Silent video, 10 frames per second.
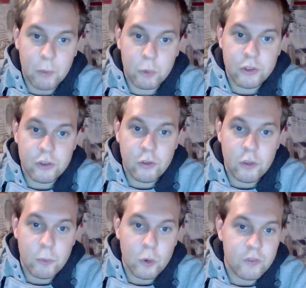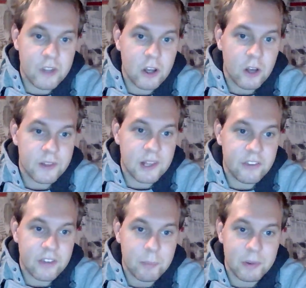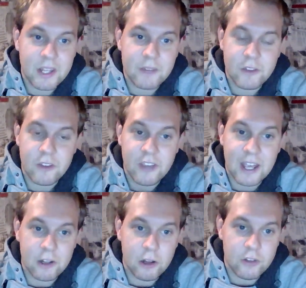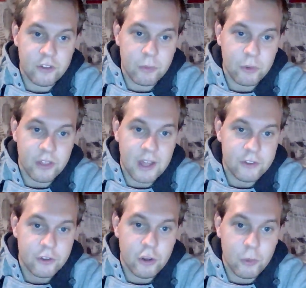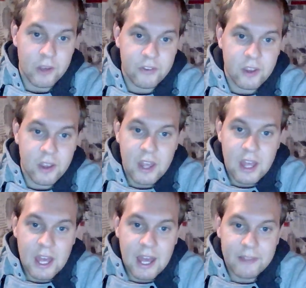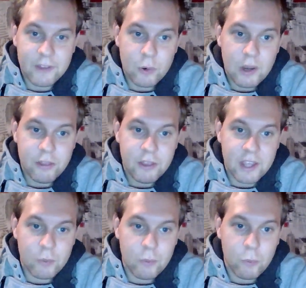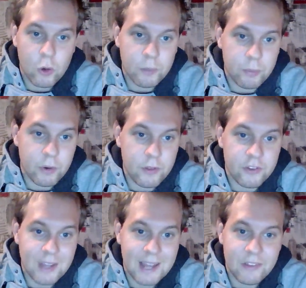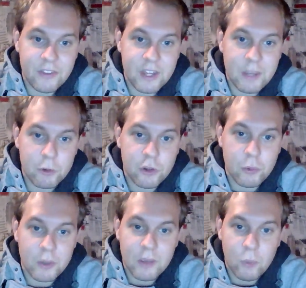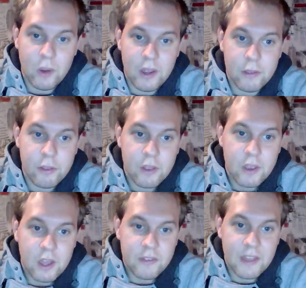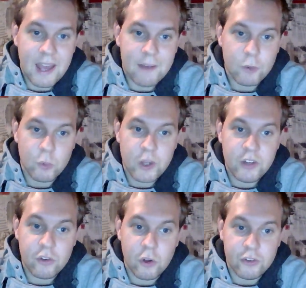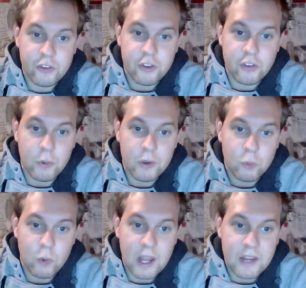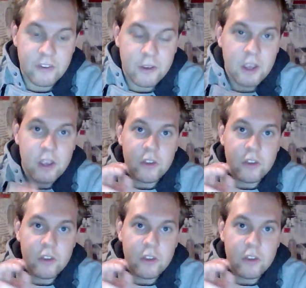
I wouldn't do the movie unless I believed in the technology was there to do it. And the great thing is with Warner Brothers and the team we're doing it with, they have the resources to do it right.